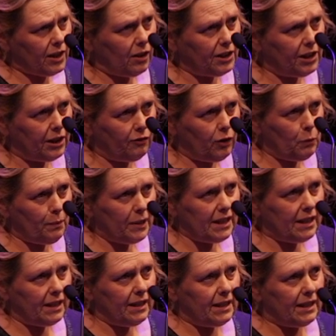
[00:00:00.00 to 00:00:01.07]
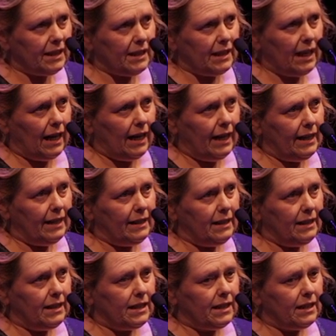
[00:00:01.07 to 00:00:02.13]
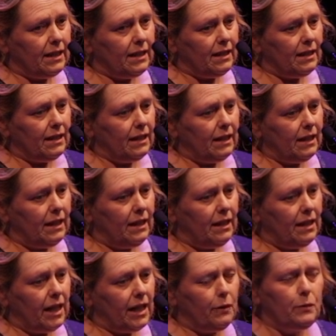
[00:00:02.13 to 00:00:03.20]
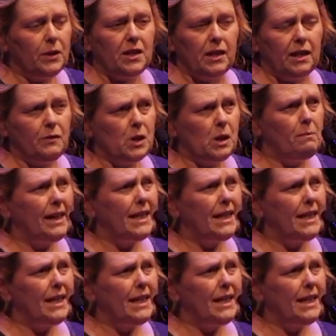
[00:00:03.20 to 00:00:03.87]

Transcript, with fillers: started their own business, and it was an